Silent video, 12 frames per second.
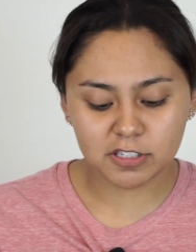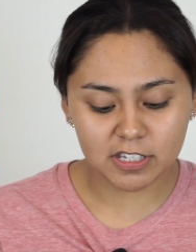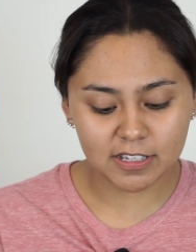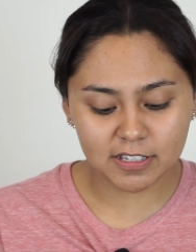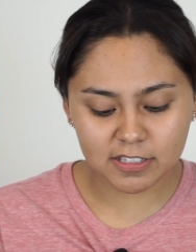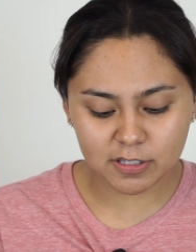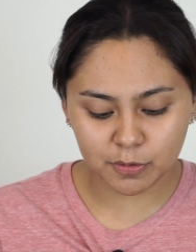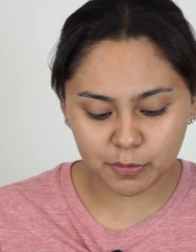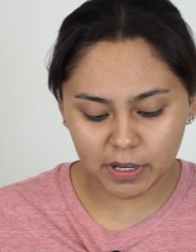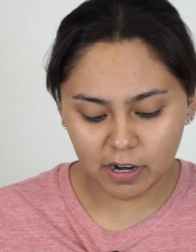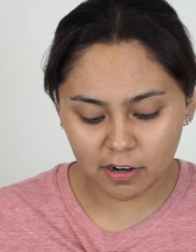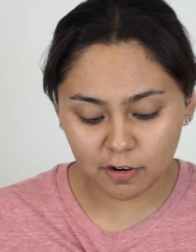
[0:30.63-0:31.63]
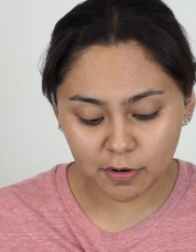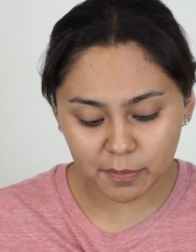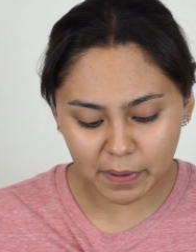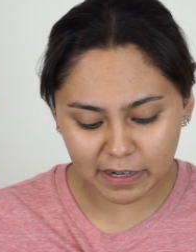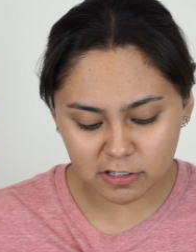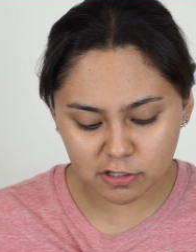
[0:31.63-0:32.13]
since we are going
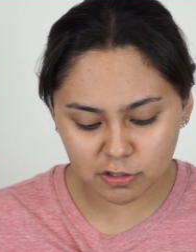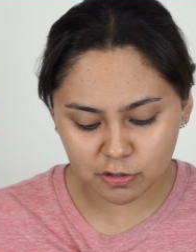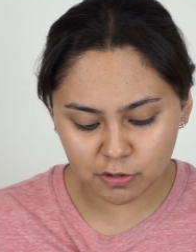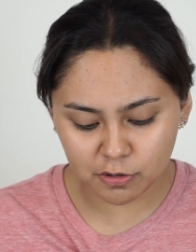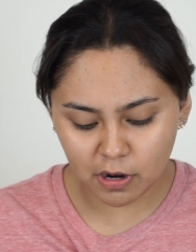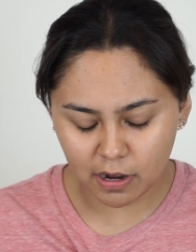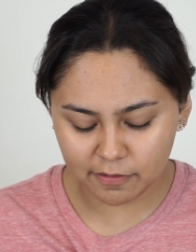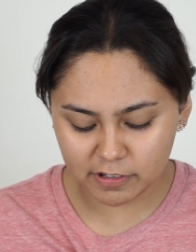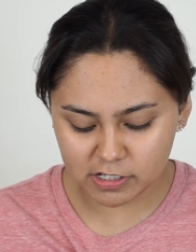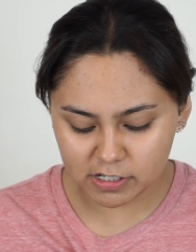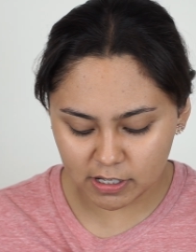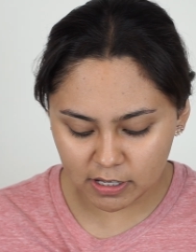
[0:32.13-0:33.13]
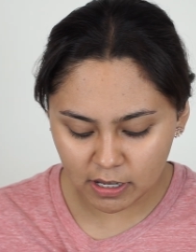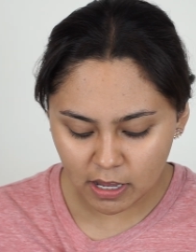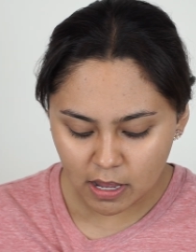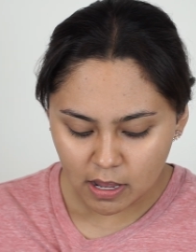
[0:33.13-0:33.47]
back to school, obviously,